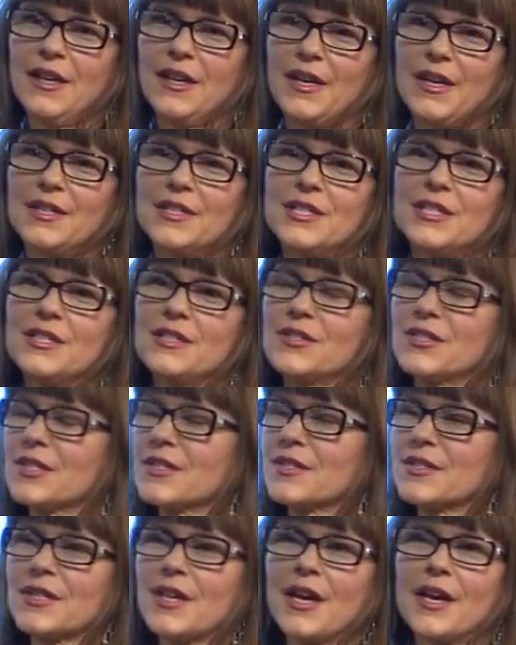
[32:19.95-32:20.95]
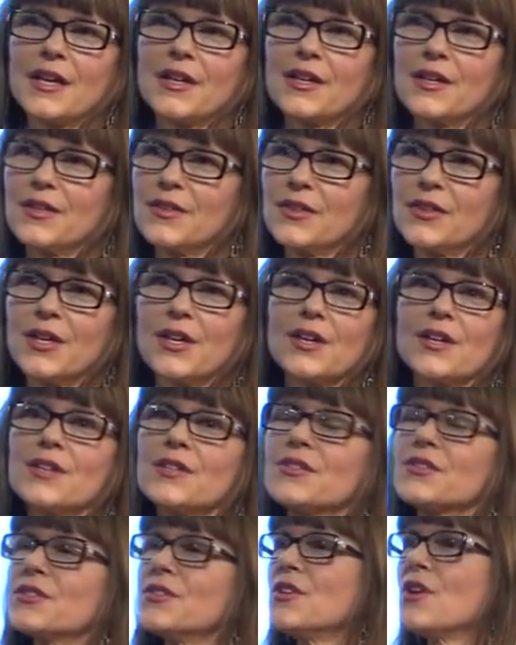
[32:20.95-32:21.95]
And she's just like, there
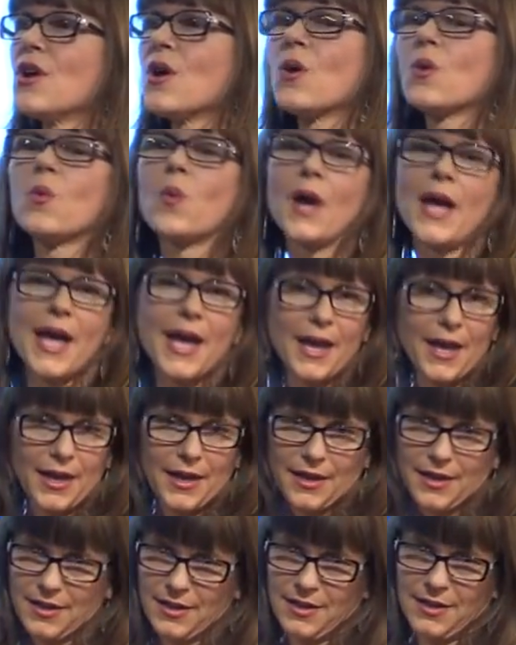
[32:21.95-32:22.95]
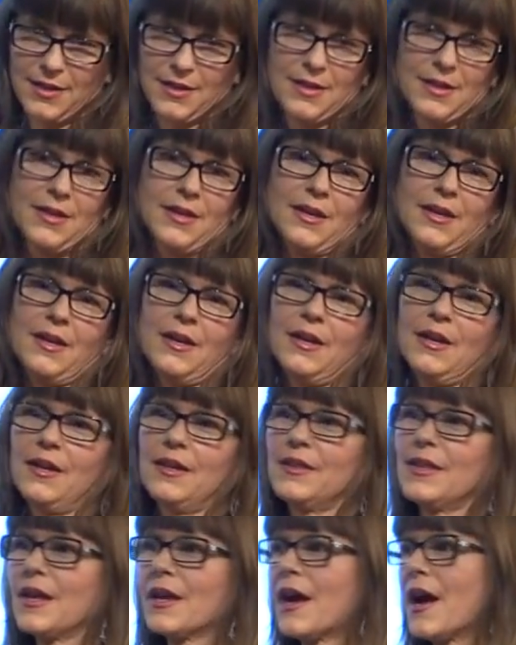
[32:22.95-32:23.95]
is no way
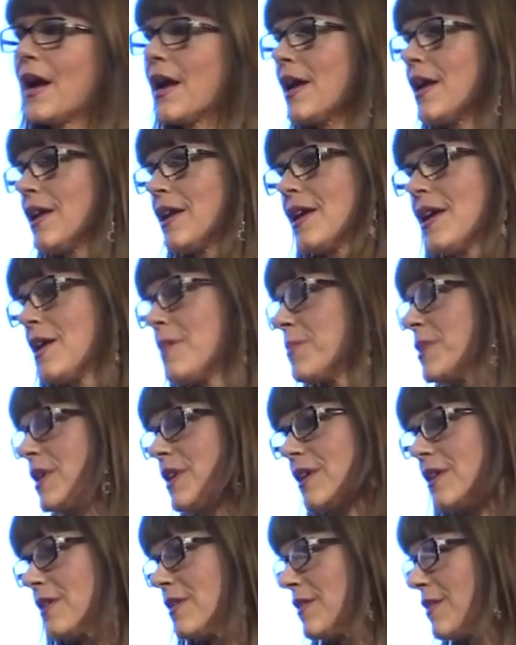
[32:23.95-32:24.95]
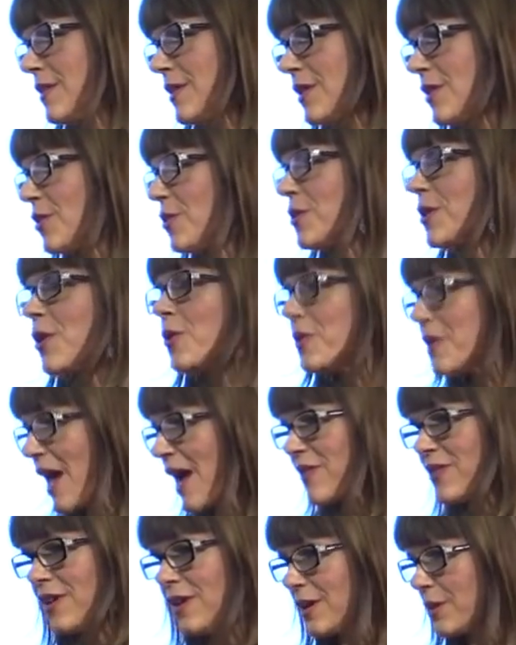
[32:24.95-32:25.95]
that I am gonna, go
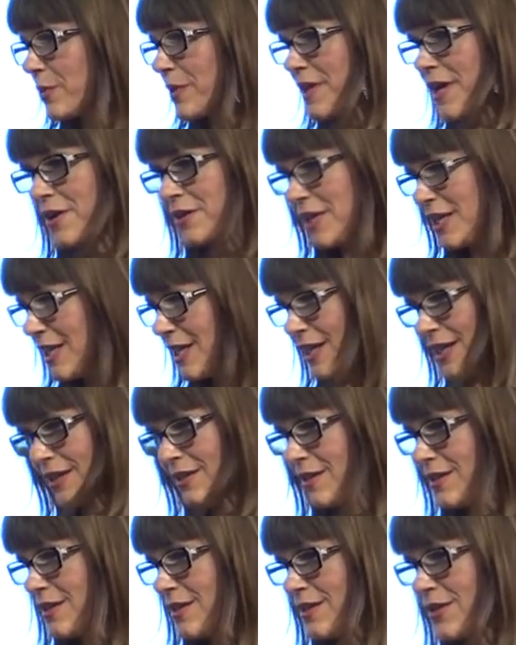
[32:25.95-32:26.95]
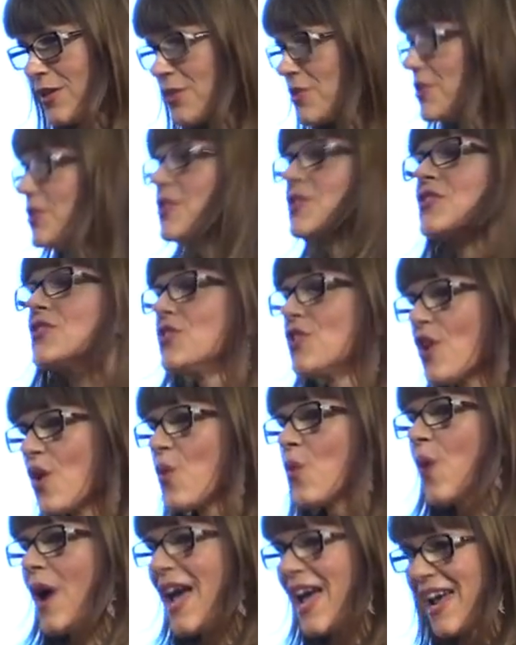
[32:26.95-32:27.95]
that long without eating. There's just no
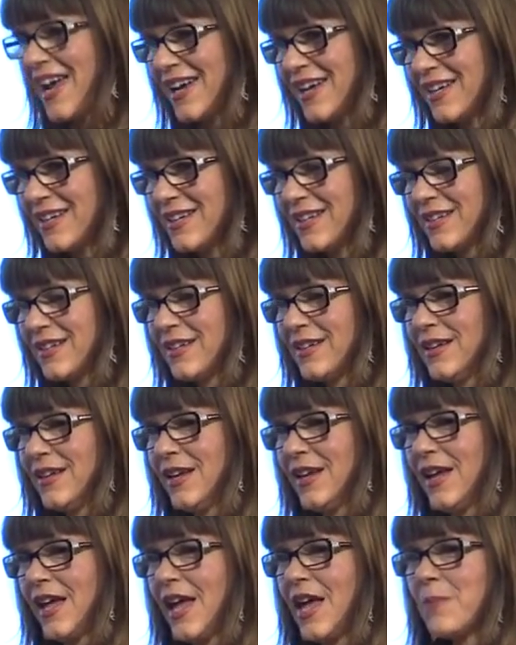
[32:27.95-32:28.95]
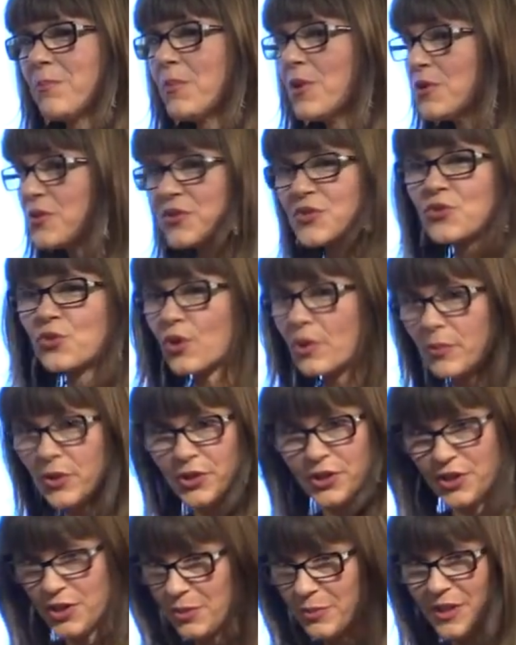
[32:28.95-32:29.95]
way. And most normal
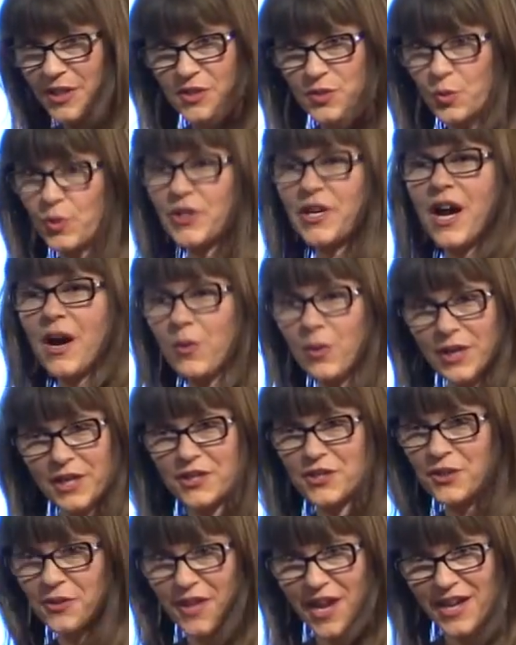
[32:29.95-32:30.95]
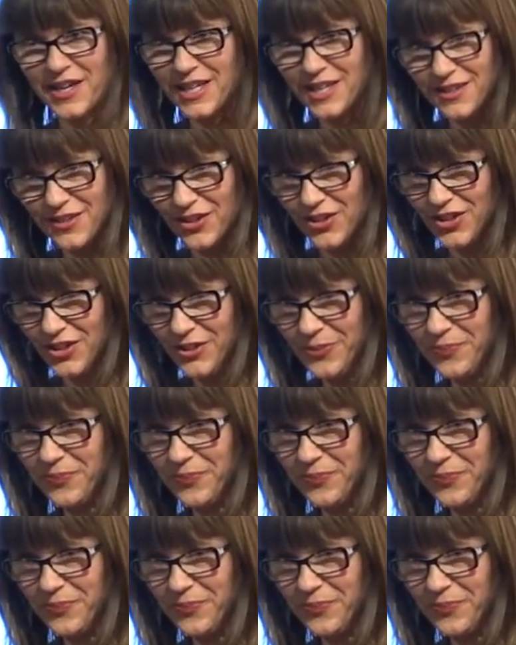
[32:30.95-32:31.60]
humans will not want to do that either.